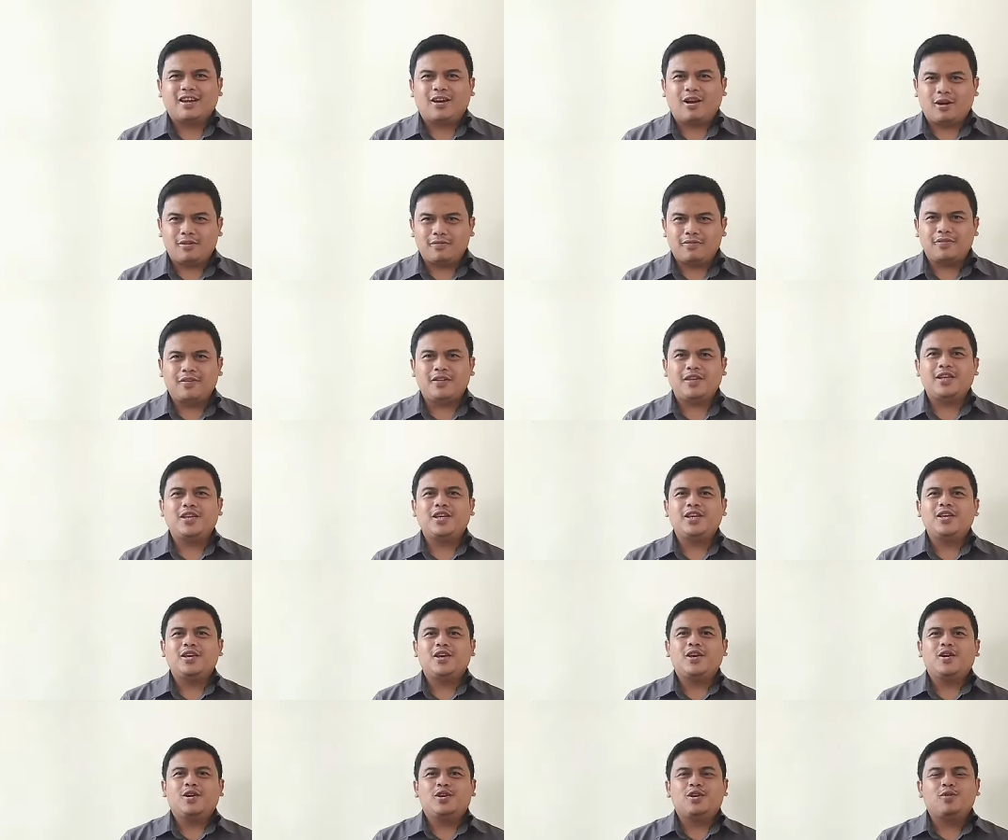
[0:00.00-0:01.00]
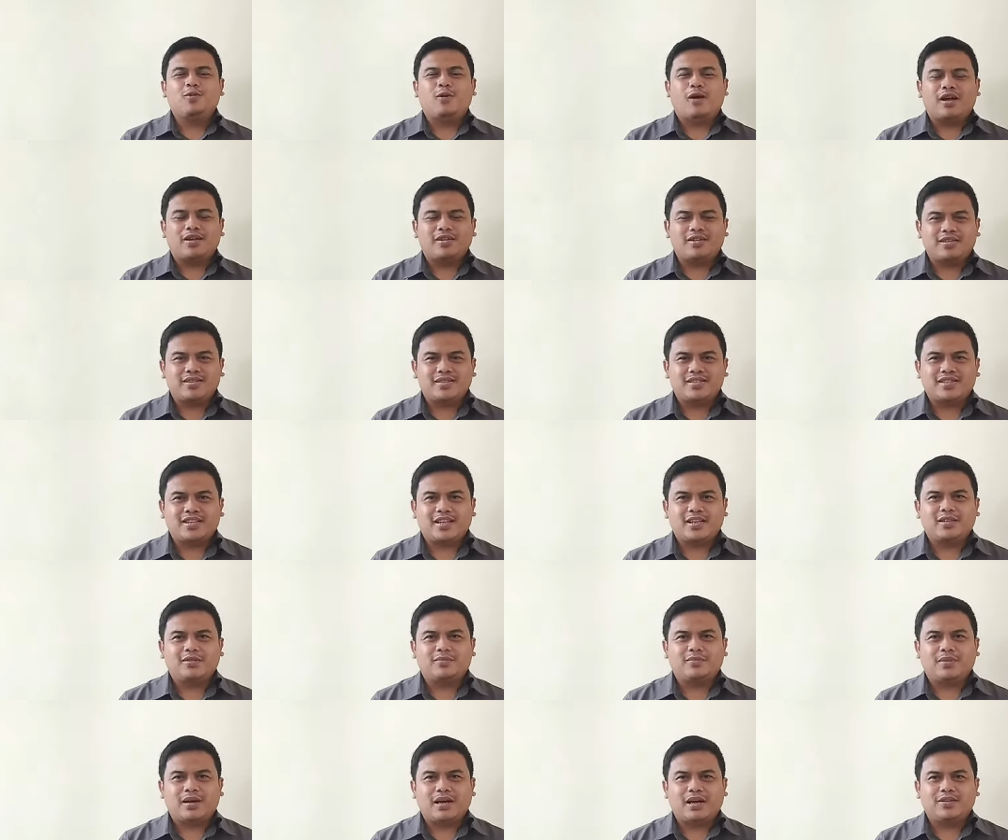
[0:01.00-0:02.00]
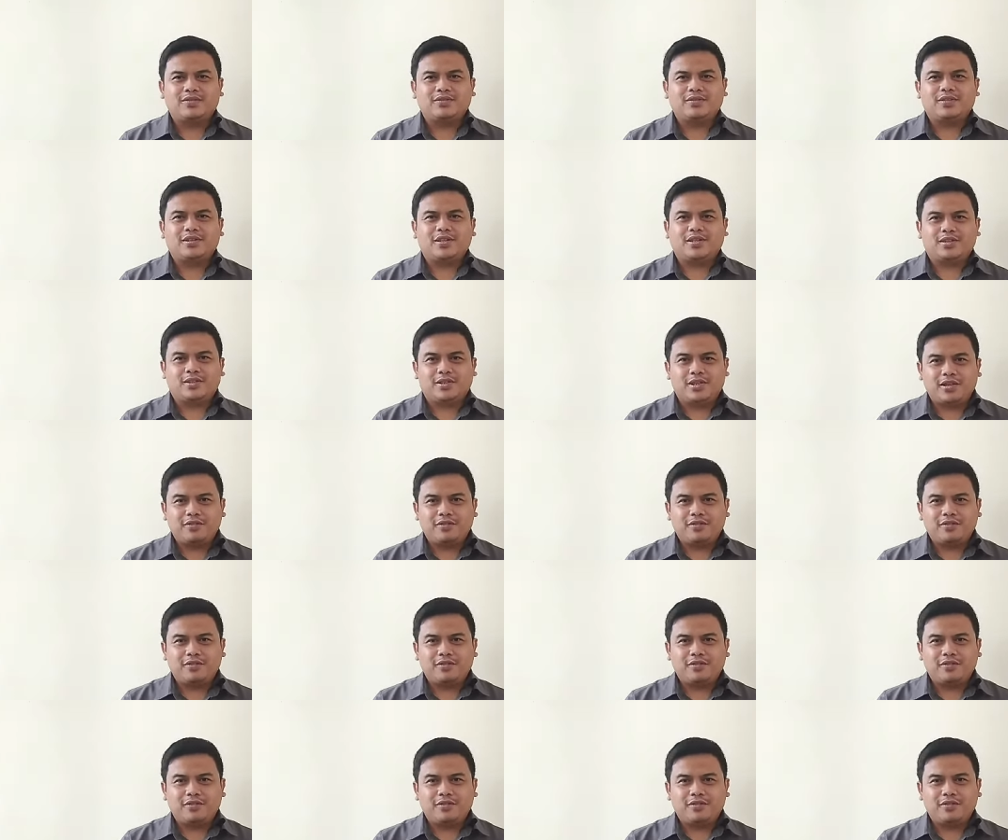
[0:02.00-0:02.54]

Hopefully you understand about the